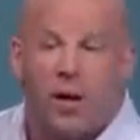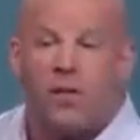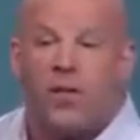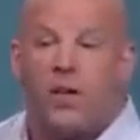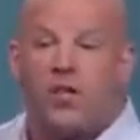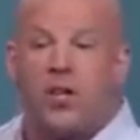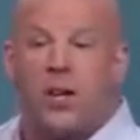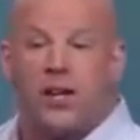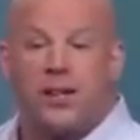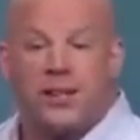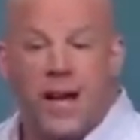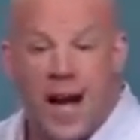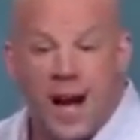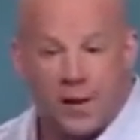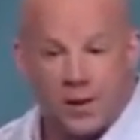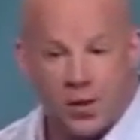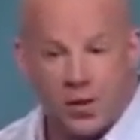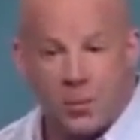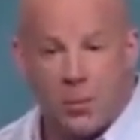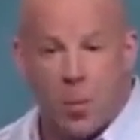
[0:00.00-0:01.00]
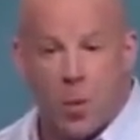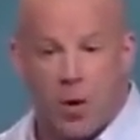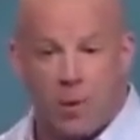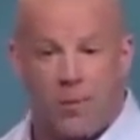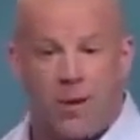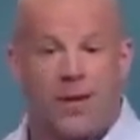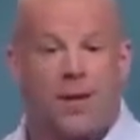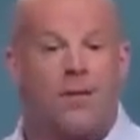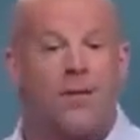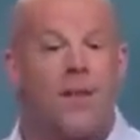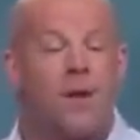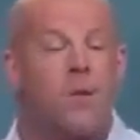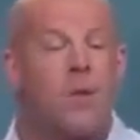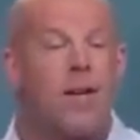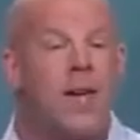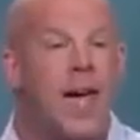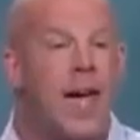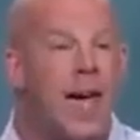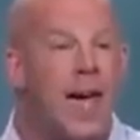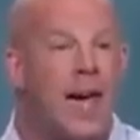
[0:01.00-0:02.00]
Then she had a doctor's appointment. Then
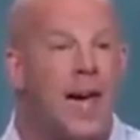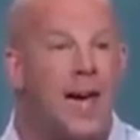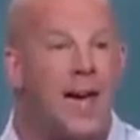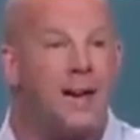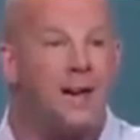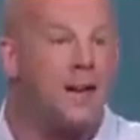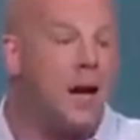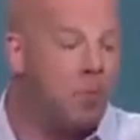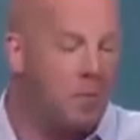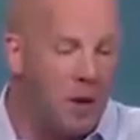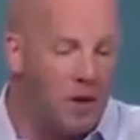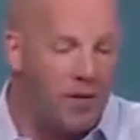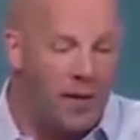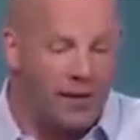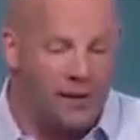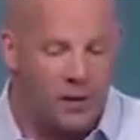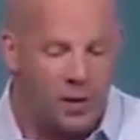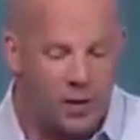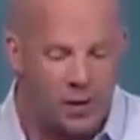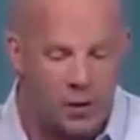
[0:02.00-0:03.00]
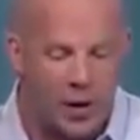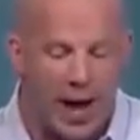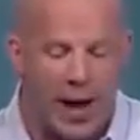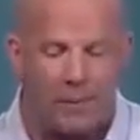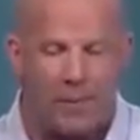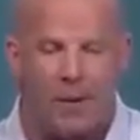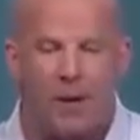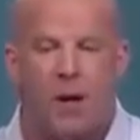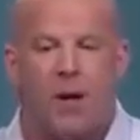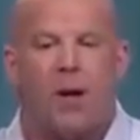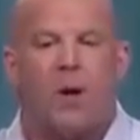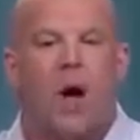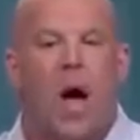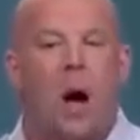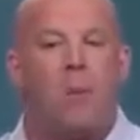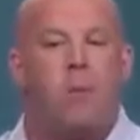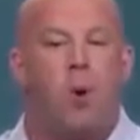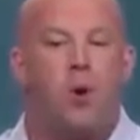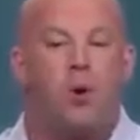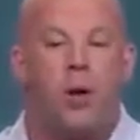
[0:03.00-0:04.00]
we had a couple other things. So here's what happened.
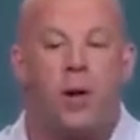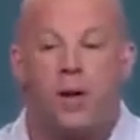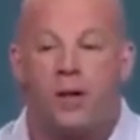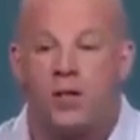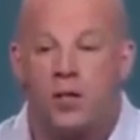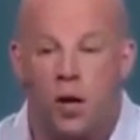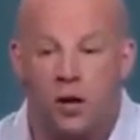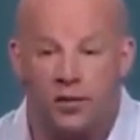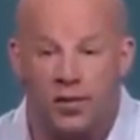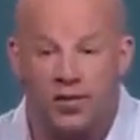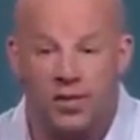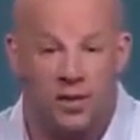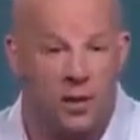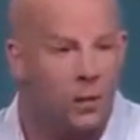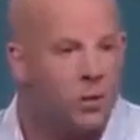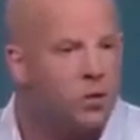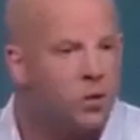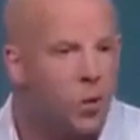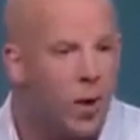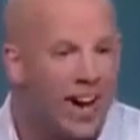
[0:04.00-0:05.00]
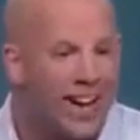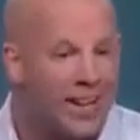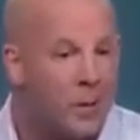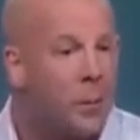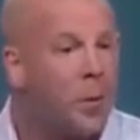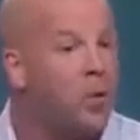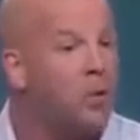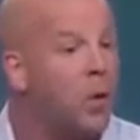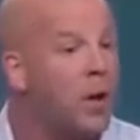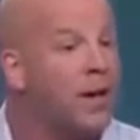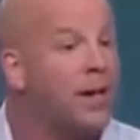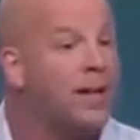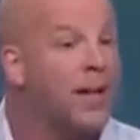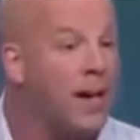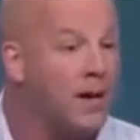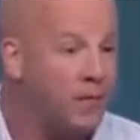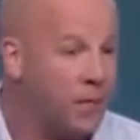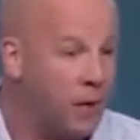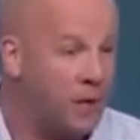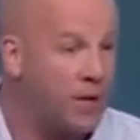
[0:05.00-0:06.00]
I pulled into the service center. It was raining. We were running
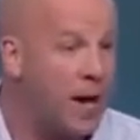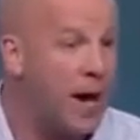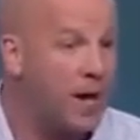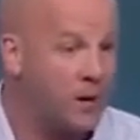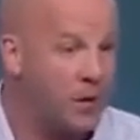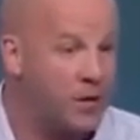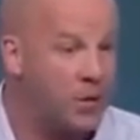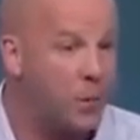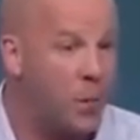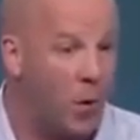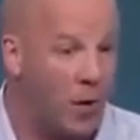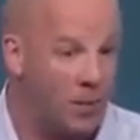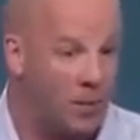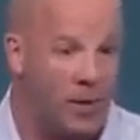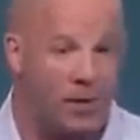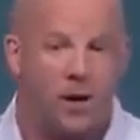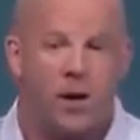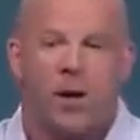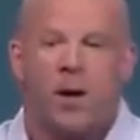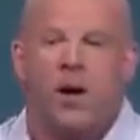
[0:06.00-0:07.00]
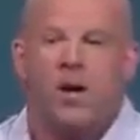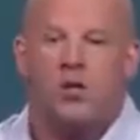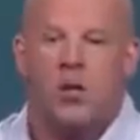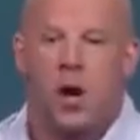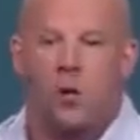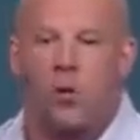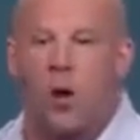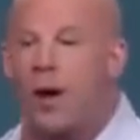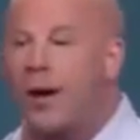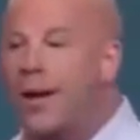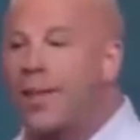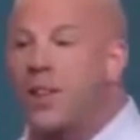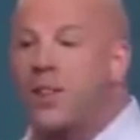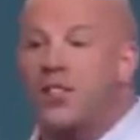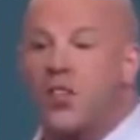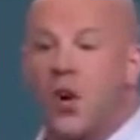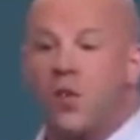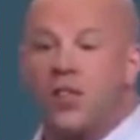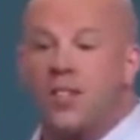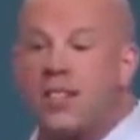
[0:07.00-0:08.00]
late for a doctor's appointment. So I run in, the
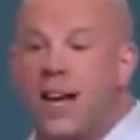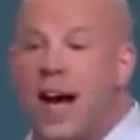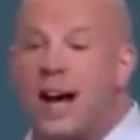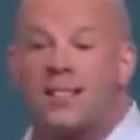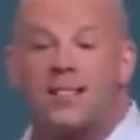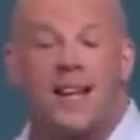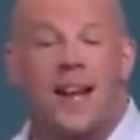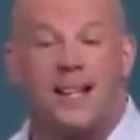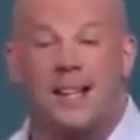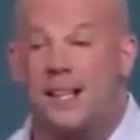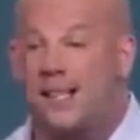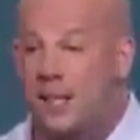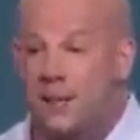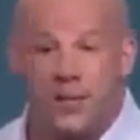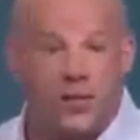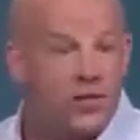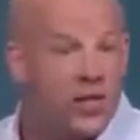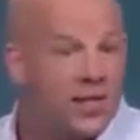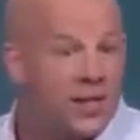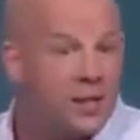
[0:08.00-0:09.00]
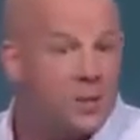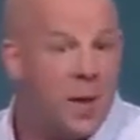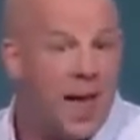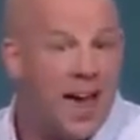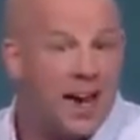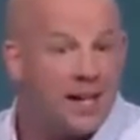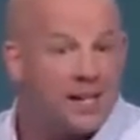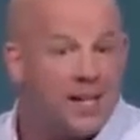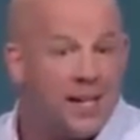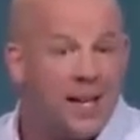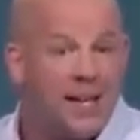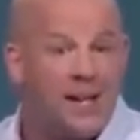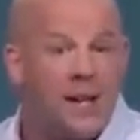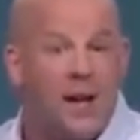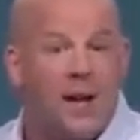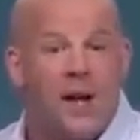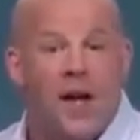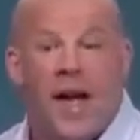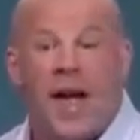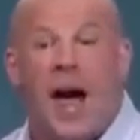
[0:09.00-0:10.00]
service guy said, hey, listen, have you seen this magazine?
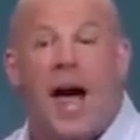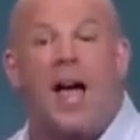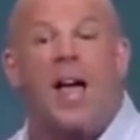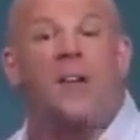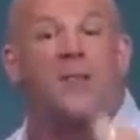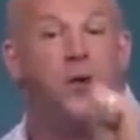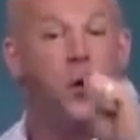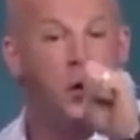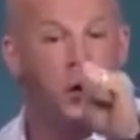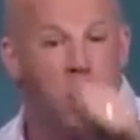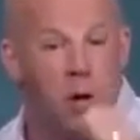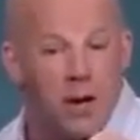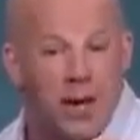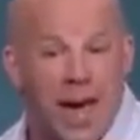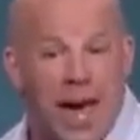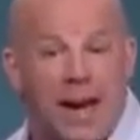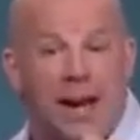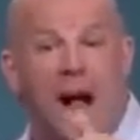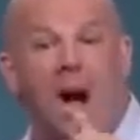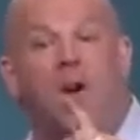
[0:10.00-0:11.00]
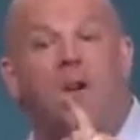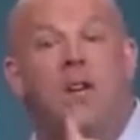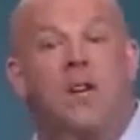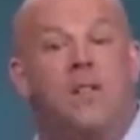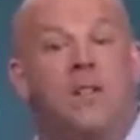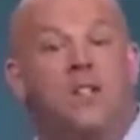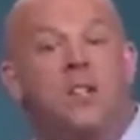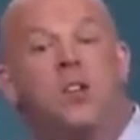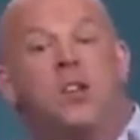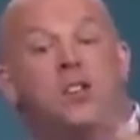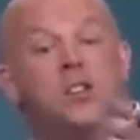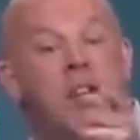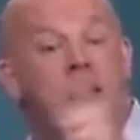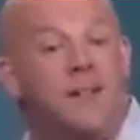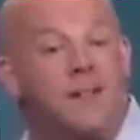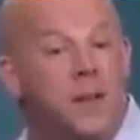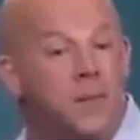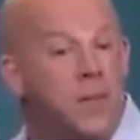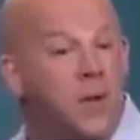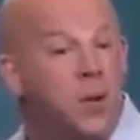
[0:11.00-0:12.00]
Hey, if you'll look at it, I'll give it to you so you
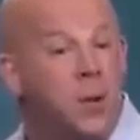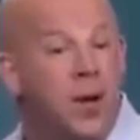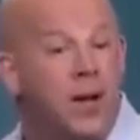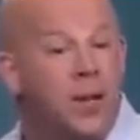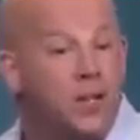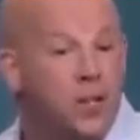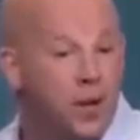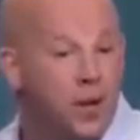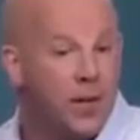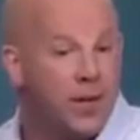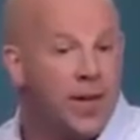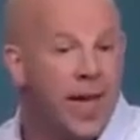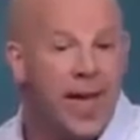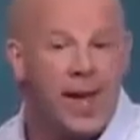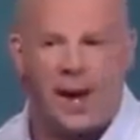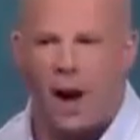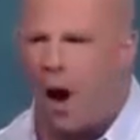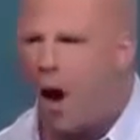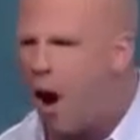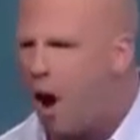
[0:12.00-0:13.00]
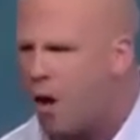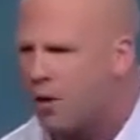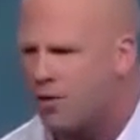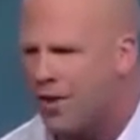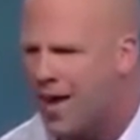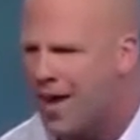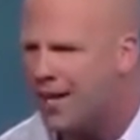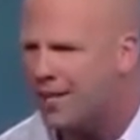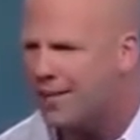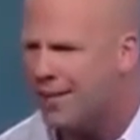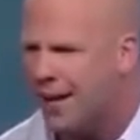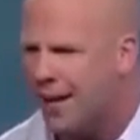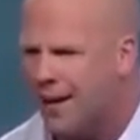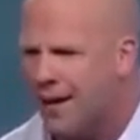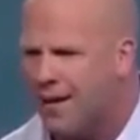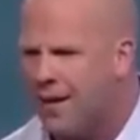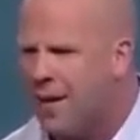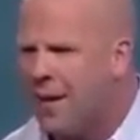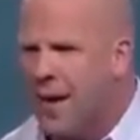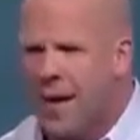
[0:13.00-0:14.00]
have something to read the day. Oh, thanks,
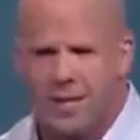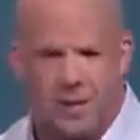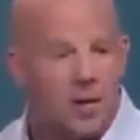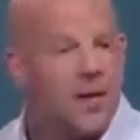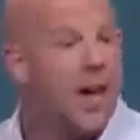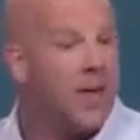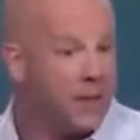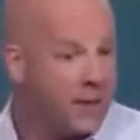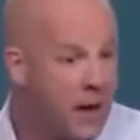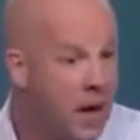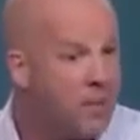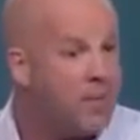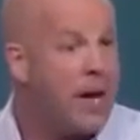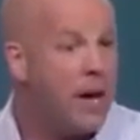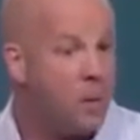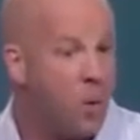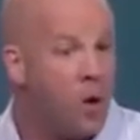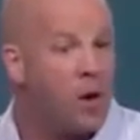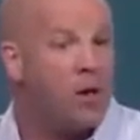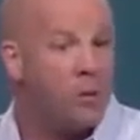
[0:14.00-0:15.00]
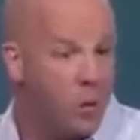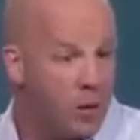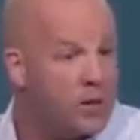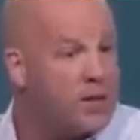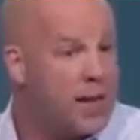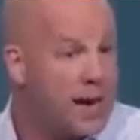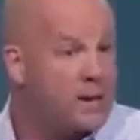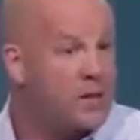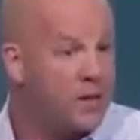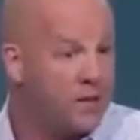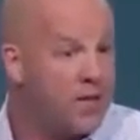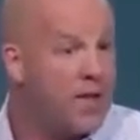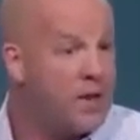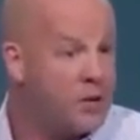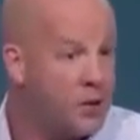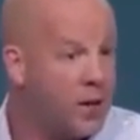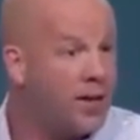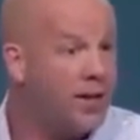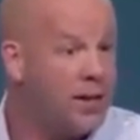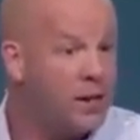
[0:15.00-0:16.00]
Darin. Yeah, the company I'm working with is actually
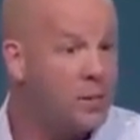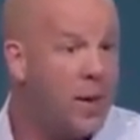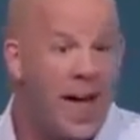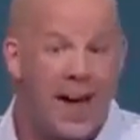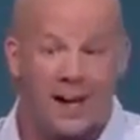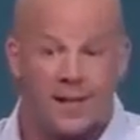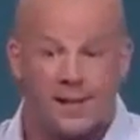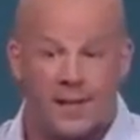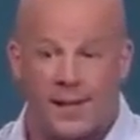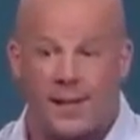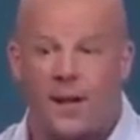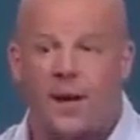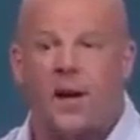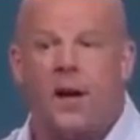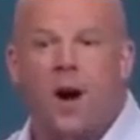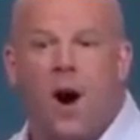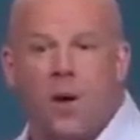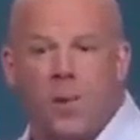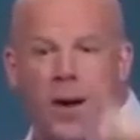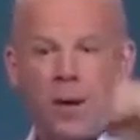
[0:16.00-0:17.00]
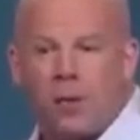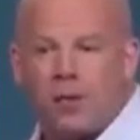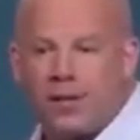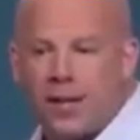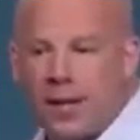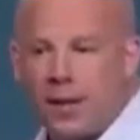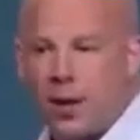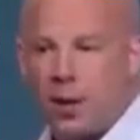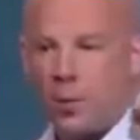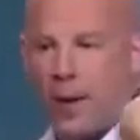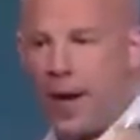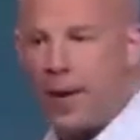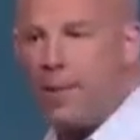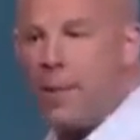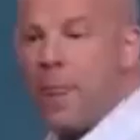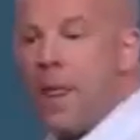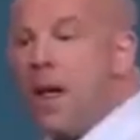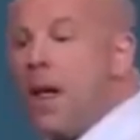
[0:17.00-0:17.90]
featured in this magazine. All right, man, we'll see you in a little bit.